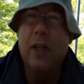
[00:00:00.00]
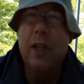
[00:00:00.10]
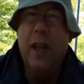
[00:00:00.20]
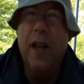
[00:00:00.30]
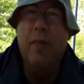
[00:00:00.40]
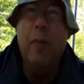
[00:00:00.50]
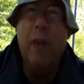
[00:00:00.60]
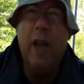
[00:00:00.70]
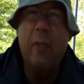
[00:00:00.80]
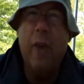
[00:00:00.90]
We didn't have to
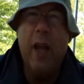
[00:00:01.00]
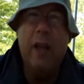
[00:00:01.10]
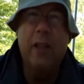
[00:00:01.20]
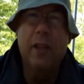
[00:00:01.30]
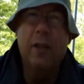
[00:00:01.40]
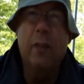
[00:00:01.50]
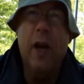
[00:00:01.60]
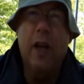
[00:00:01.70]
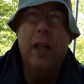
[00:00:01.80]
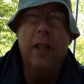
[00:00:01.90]
backpack this
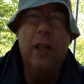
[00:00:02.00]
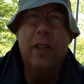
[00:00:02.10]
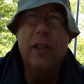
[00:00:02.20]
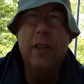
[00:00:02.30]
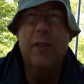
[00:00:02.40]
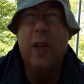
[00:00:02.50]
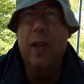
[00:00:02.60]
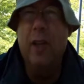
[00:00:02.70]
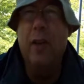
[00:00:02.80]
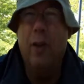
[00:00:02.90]
spot in because it's
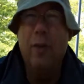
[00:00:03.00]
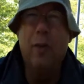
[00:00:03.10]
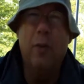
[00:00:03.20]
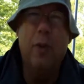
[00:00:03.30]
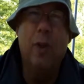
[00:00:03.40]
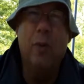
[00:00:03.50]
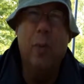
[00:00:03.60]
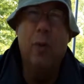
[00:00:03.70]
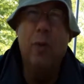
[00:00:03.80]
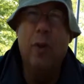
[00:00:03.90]
fairly close to where the
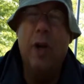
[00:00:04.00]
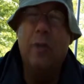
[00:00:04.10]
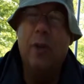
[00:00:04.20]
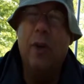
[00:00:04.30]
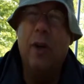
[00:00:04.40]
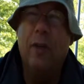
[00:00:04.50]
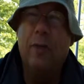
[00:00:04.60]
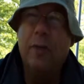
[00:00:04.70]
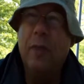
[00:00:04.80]
boat drops you off.